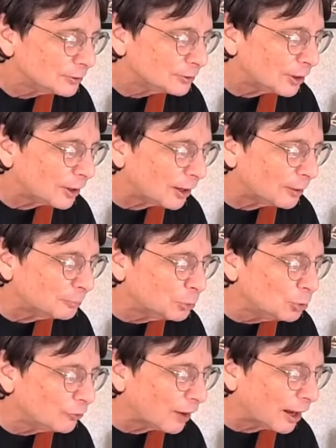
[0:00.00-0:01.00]

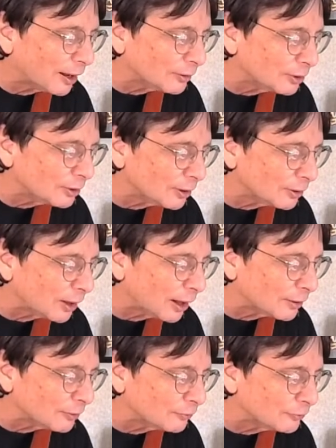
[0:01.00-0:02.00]
move on a
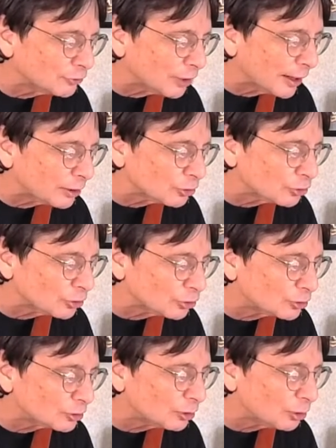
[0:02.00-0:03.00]
lot of Janice's
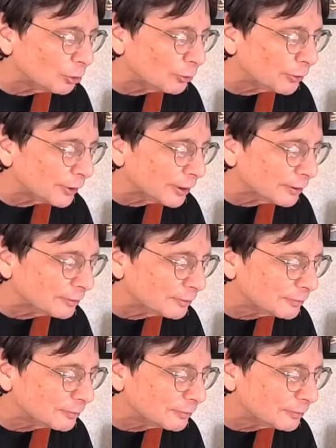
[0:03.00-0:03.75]
clothing.